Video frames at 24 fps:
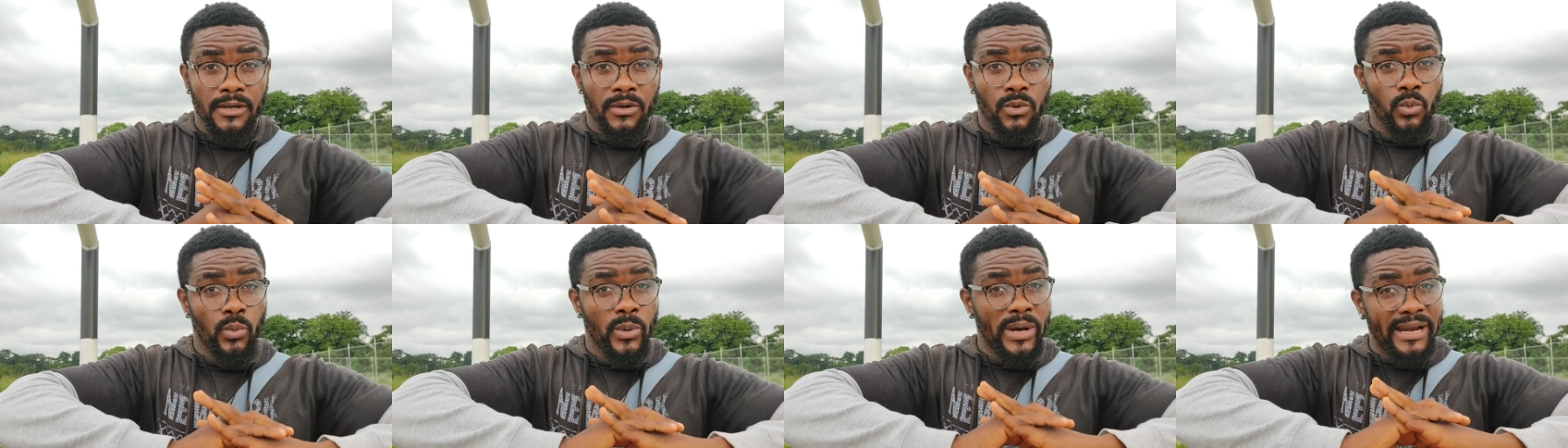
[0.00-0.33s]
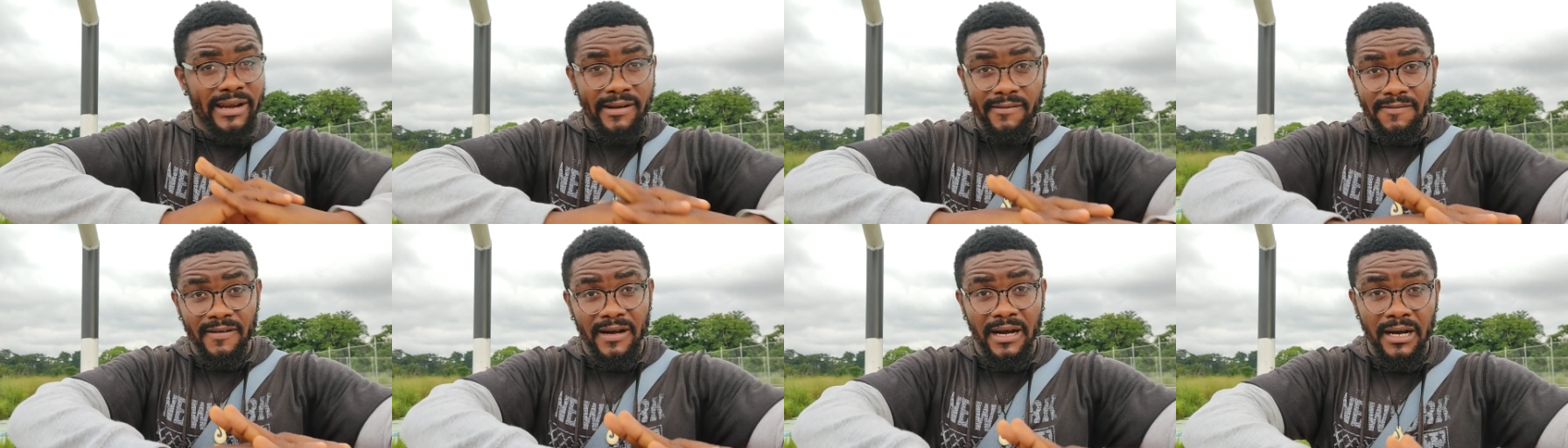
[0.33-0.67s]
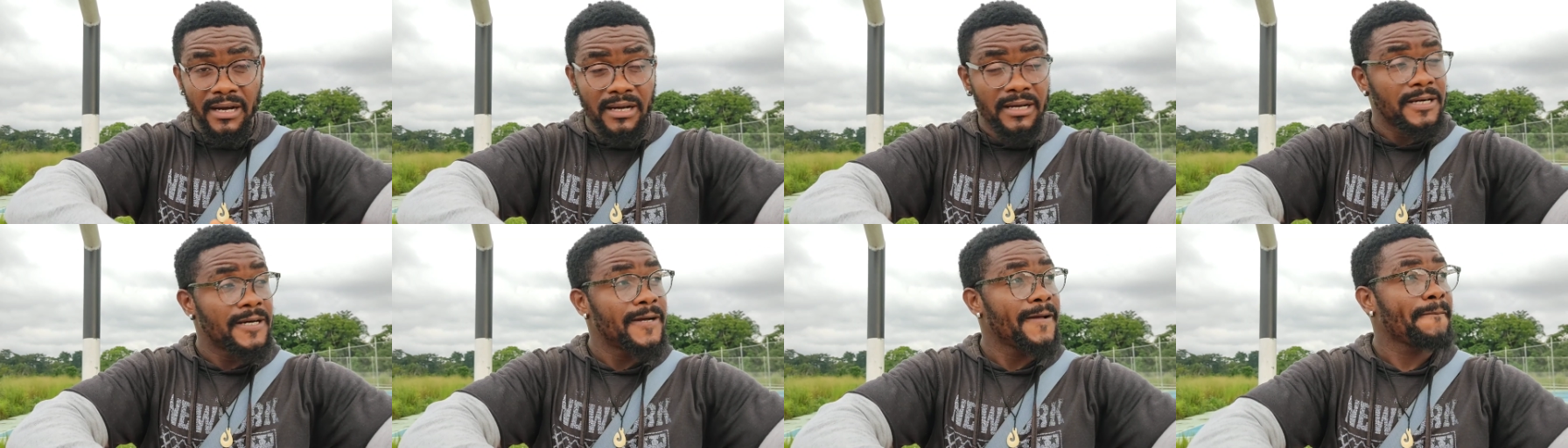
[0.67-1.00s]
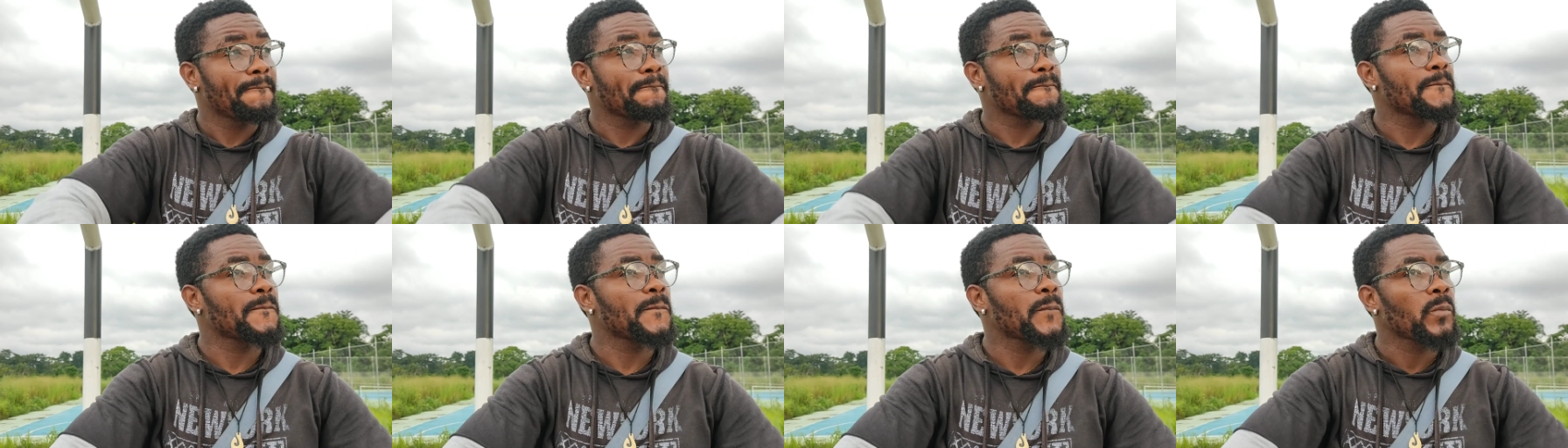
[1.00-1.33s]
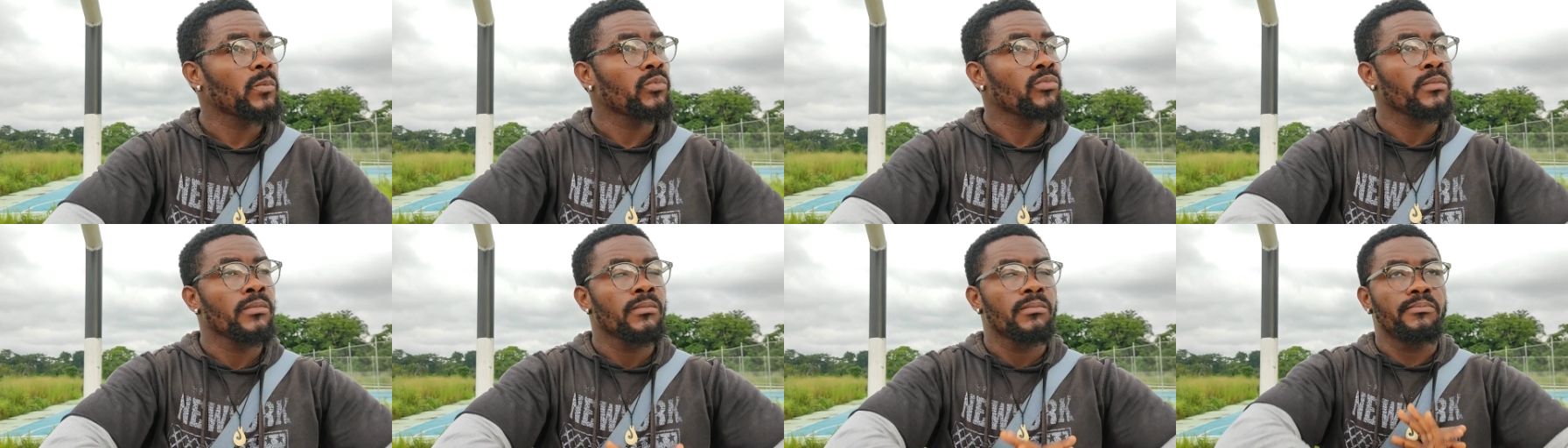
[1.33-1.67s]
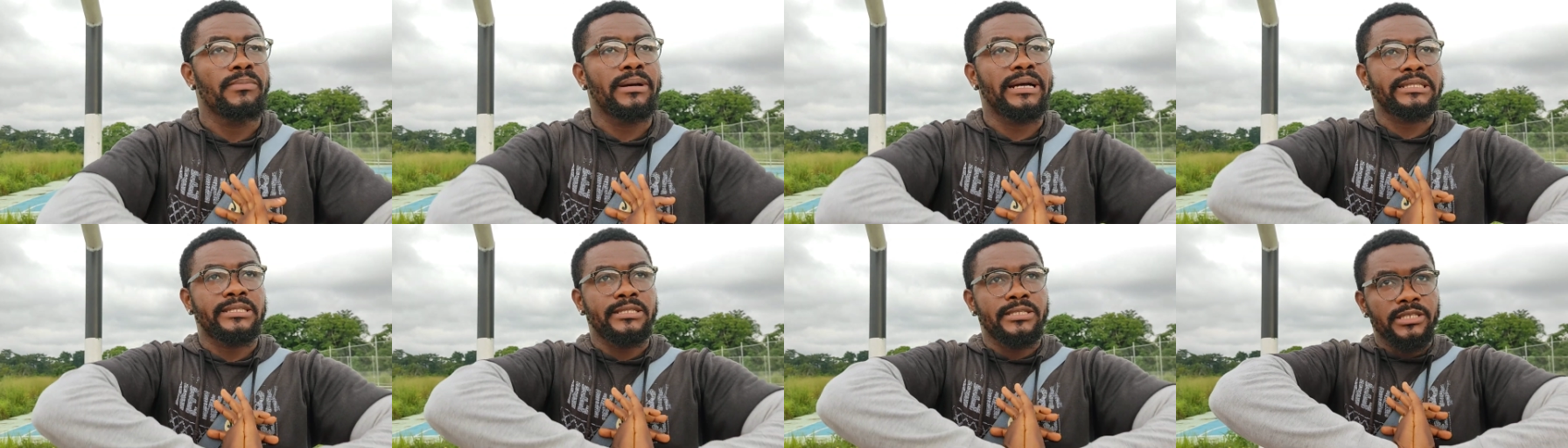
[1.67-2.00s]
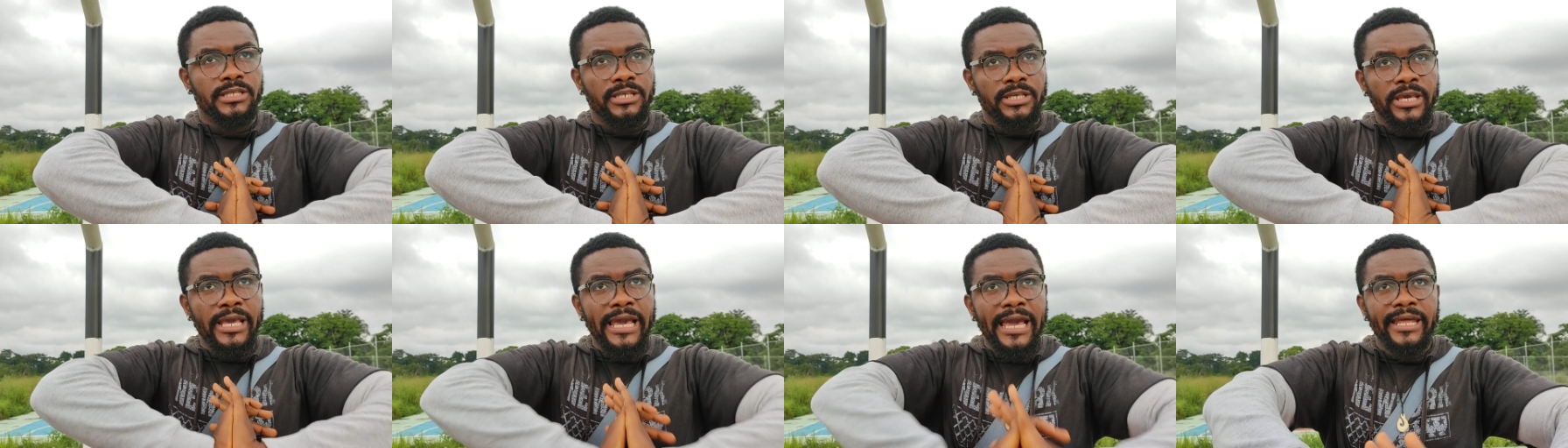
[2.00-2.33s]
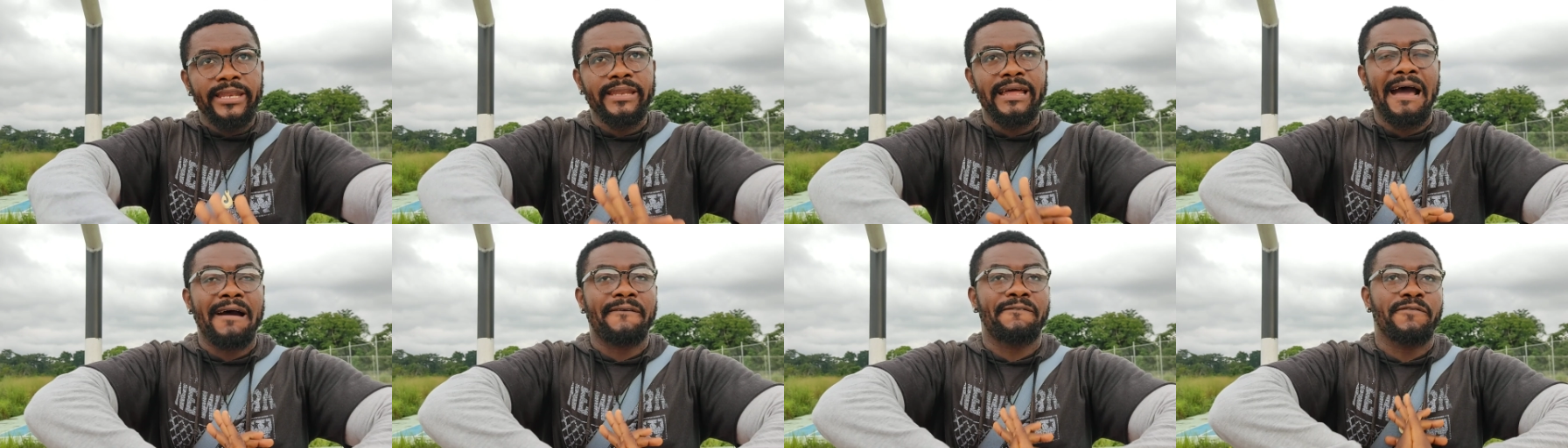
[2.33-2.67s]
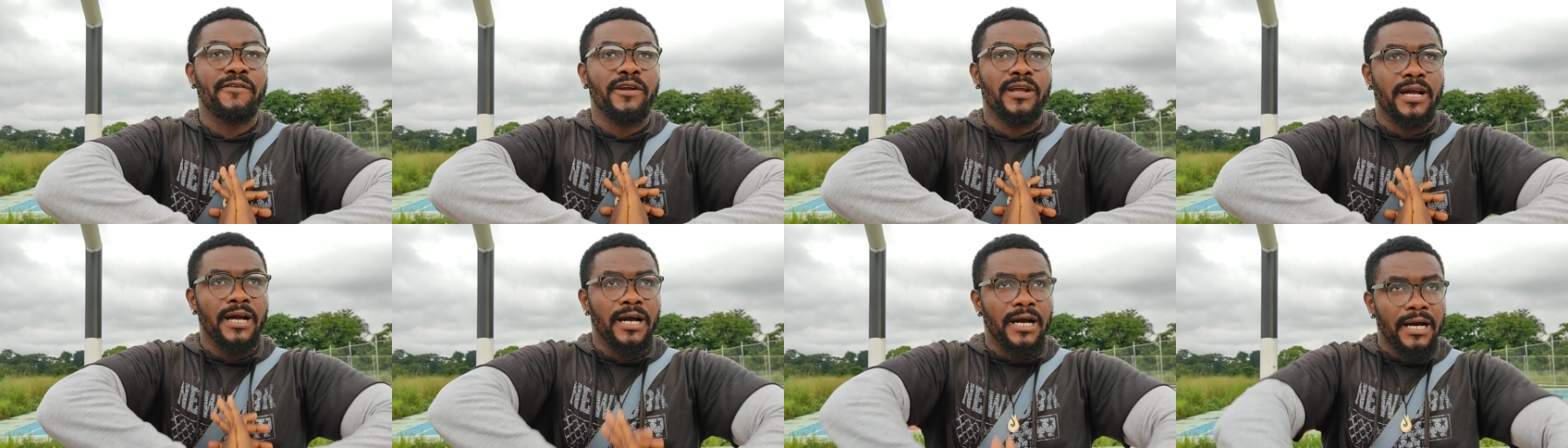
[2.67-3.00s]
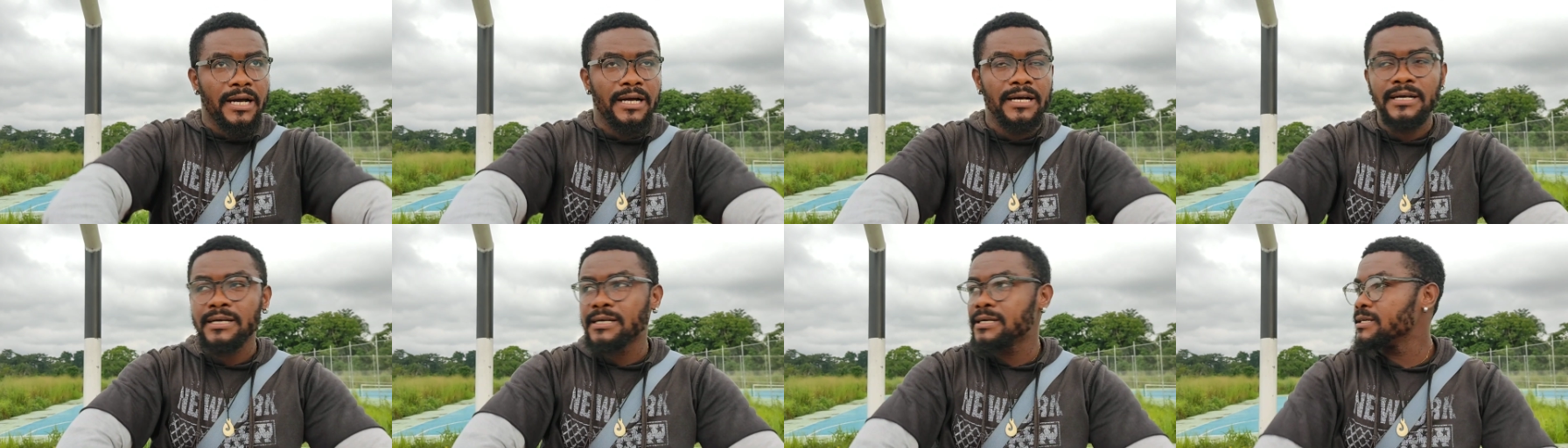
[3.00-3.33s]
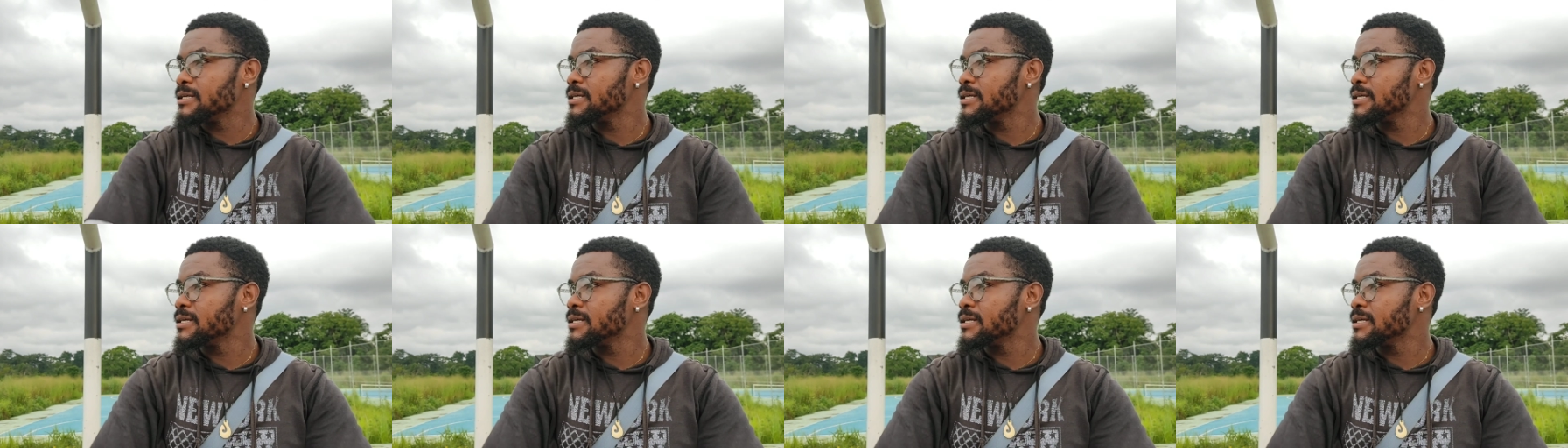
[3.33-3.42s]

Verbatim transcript: wherever. But here in Africa,